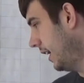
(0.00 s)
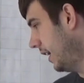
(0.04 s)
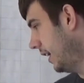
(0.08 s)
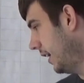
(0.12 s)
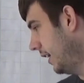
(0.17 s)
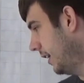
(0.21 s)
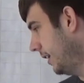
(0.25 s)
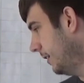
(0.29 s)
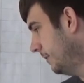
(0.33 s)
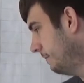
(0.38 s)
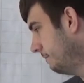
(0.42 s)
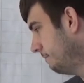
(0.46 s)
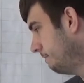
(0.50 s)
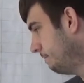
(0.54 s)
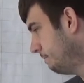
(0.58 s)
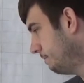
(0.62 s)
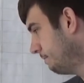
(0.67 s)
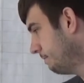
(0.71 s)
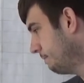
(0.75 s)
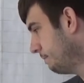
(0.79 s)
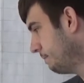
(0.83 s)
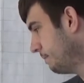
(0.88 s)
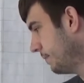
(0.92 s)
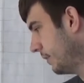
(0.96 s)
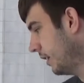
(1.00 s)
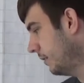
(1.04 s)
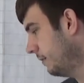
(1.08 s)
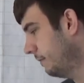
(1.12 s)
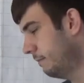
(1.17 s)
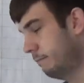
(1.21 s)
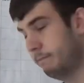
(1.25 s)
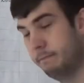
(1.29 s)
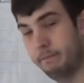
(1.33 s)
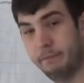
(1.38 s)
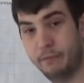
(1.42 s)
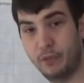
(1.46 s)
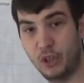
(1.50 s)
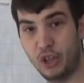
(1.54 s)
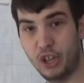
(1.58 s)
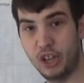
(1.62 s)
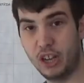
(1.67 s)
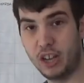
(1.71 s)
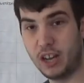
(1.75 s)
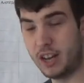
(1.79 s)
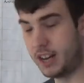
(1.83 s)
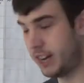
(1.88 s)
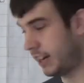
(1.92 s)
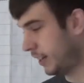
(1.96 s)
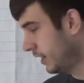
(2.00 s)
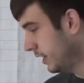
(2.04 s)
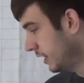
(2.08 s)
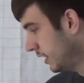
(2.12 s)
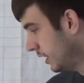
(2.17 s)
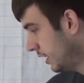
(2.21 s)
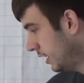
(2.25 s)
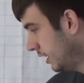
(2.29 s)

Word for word: uh, Wehrlein.